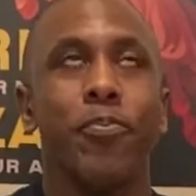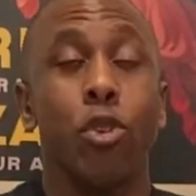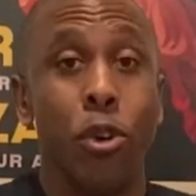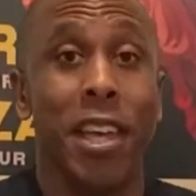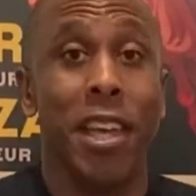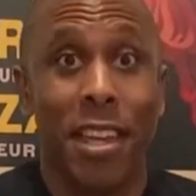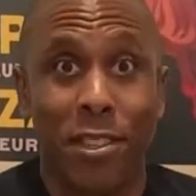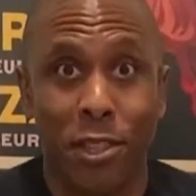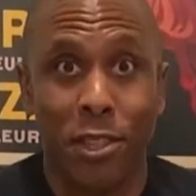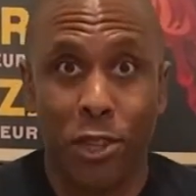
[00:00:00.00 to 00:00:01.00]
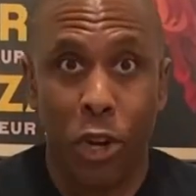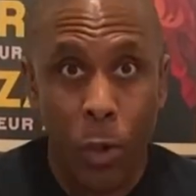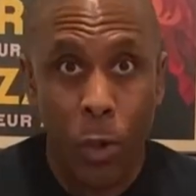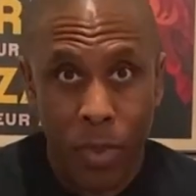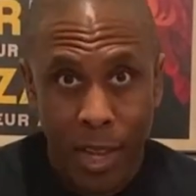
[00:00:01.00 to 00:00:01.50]
cooking into the
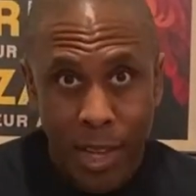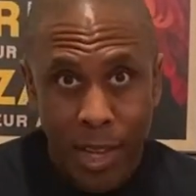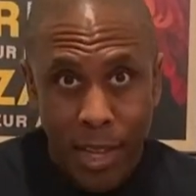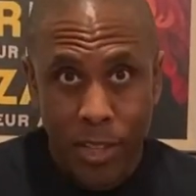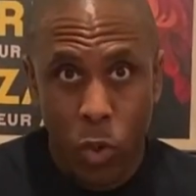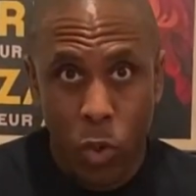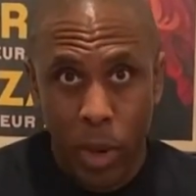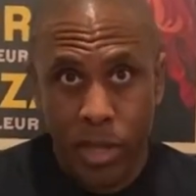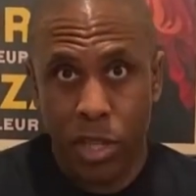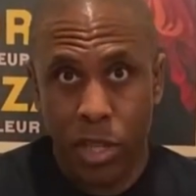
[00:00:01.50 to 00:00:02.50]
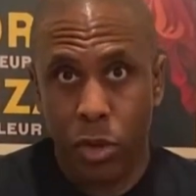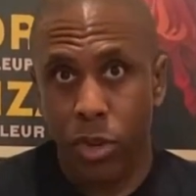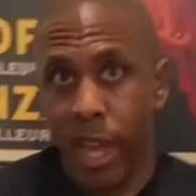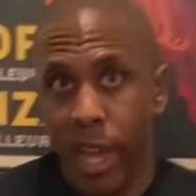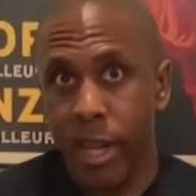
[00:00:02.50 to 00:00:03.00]
dough is going to
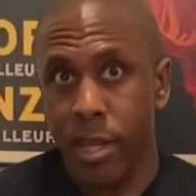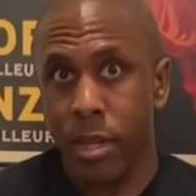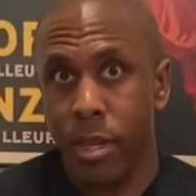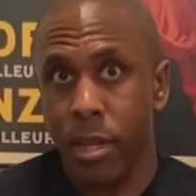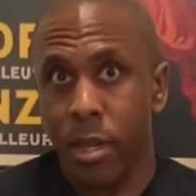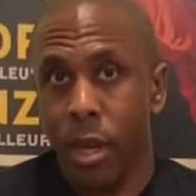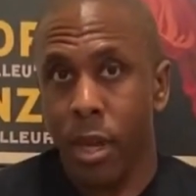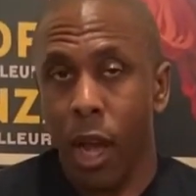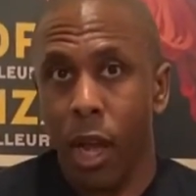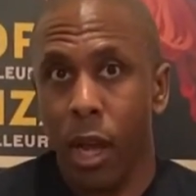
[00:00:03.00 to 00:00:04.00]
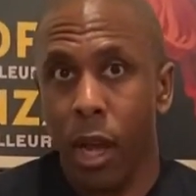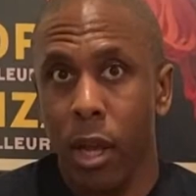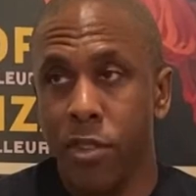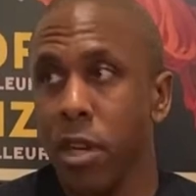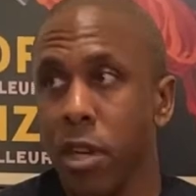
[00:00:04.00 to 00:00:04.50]
create,
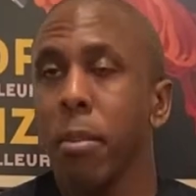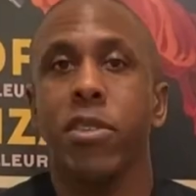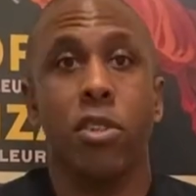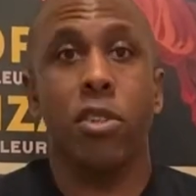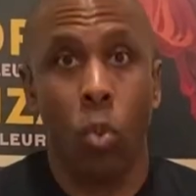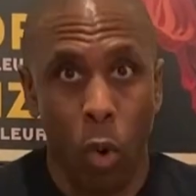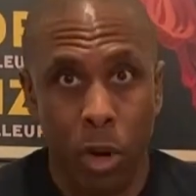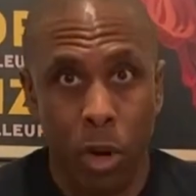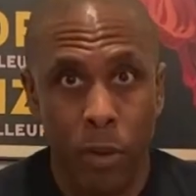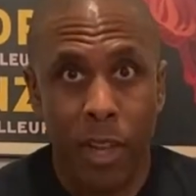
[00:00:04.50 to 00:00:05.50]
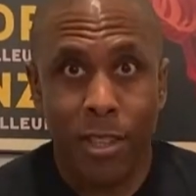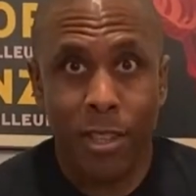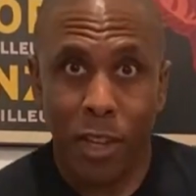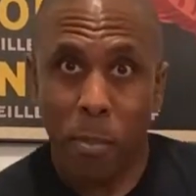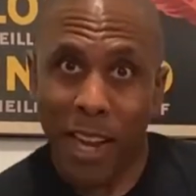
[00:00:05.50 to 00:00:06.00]
it's going to melt into water.
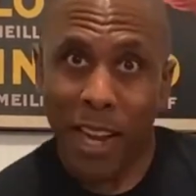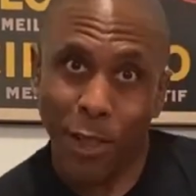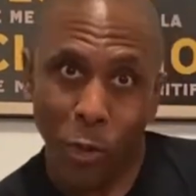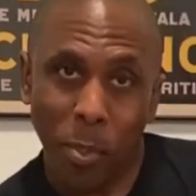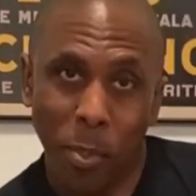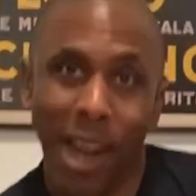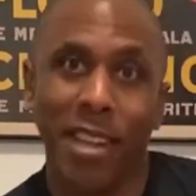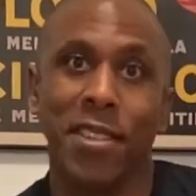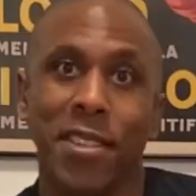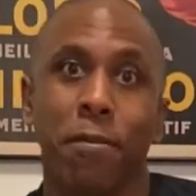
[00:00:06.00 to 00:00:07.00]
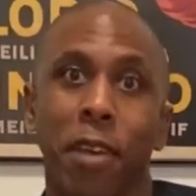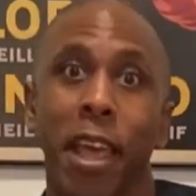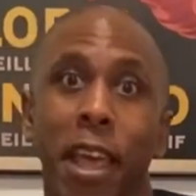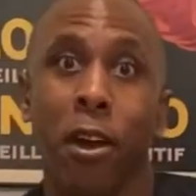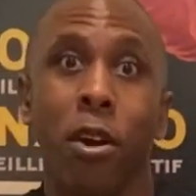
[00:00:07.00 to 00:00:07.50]
It's going to make little pockets of
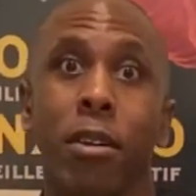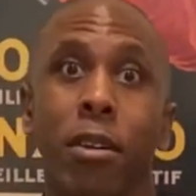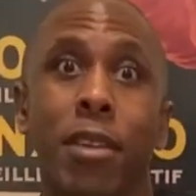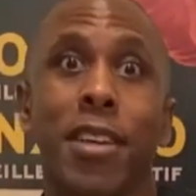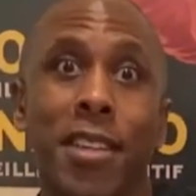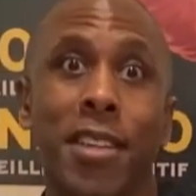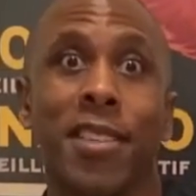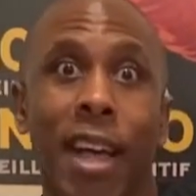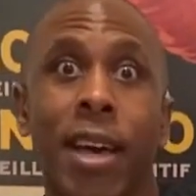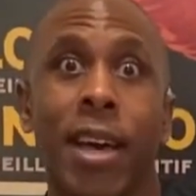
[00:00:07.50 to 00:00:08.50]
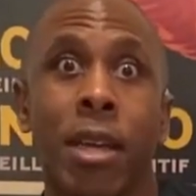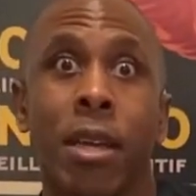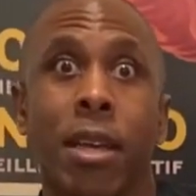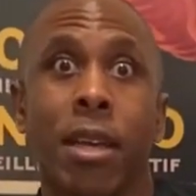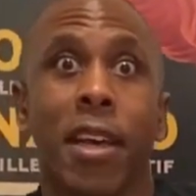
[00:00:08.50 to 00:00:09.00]
air inside,
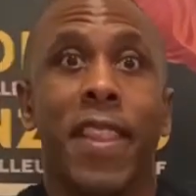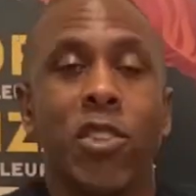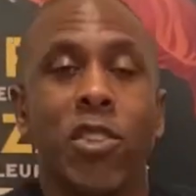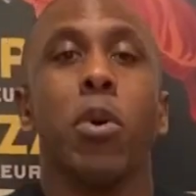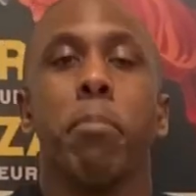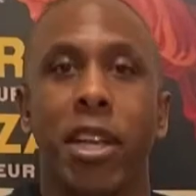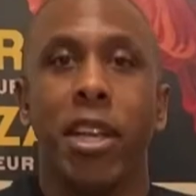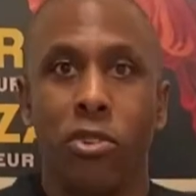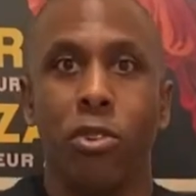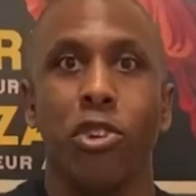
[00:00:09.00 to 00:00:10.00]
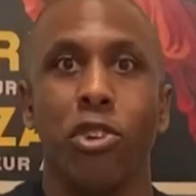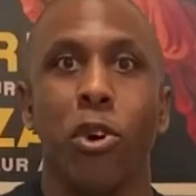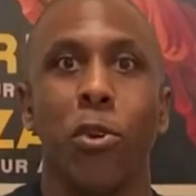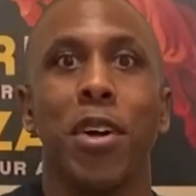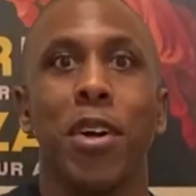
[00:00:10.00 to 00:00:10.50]
and that's what makes your
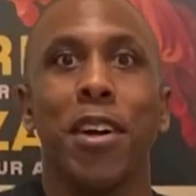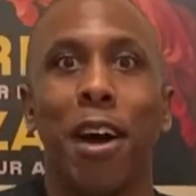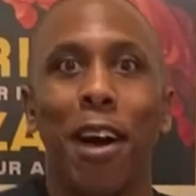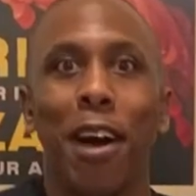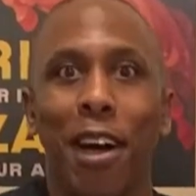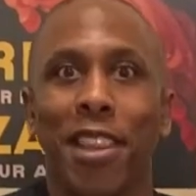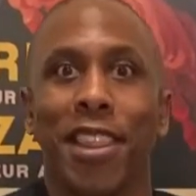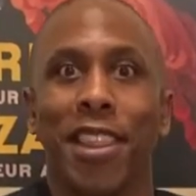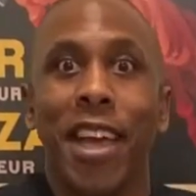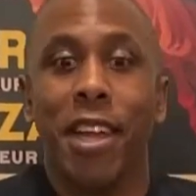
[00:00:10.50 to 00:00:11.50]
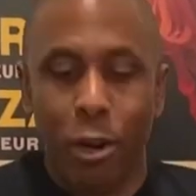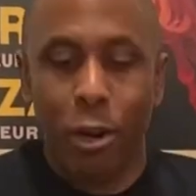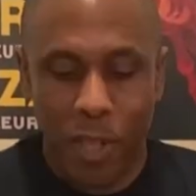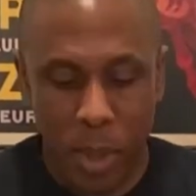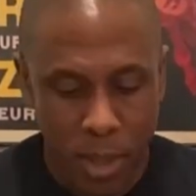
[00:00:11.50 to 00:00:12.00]
dough light and
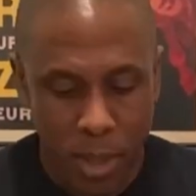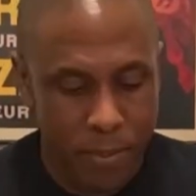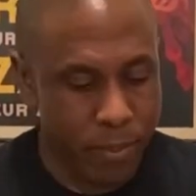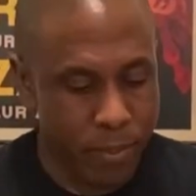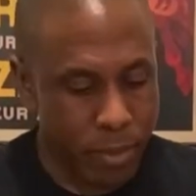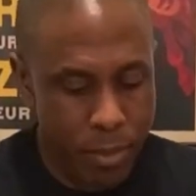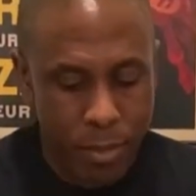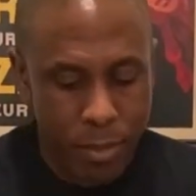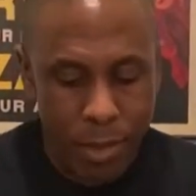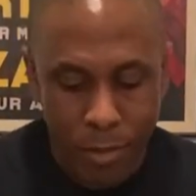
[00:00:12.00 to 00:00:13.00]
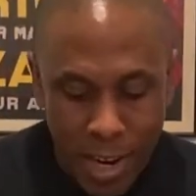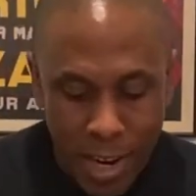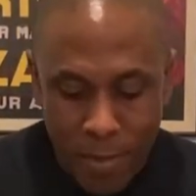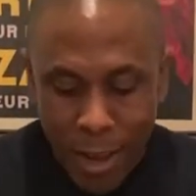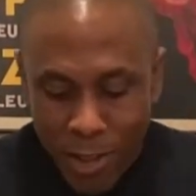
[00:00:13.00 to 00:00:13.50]
crispy,
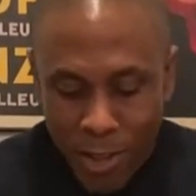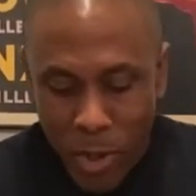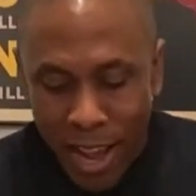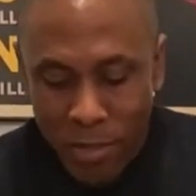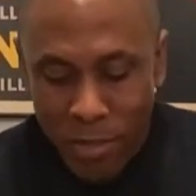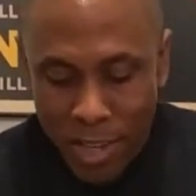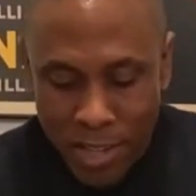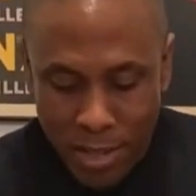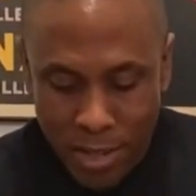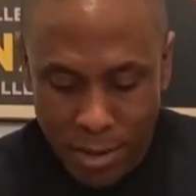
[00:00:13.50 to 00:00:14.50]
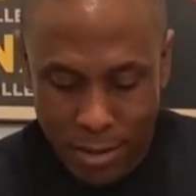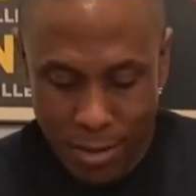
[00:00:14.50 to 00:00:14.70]
right? So we have this